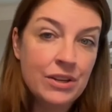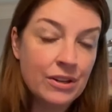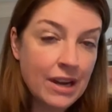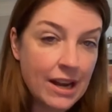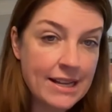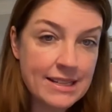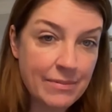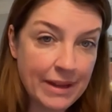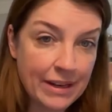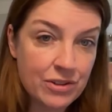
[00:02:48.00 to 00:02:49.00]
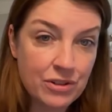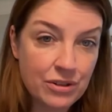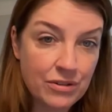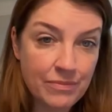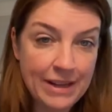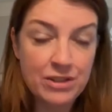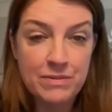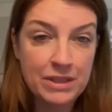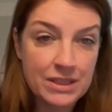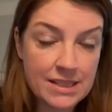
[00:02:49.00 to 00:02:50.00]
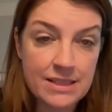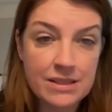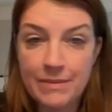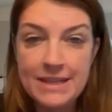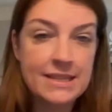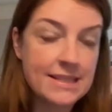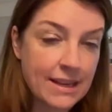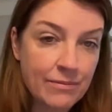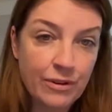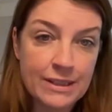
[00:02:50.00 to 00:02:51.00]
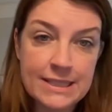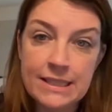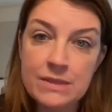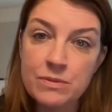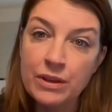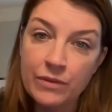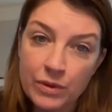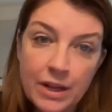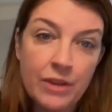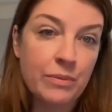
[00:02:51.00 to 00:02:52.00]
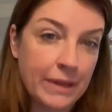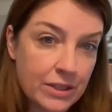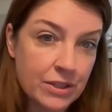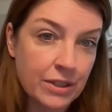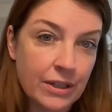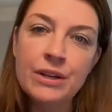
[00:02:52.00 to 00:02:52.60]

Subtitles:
Your asset management system, SCCM, for instance, will give you another picture.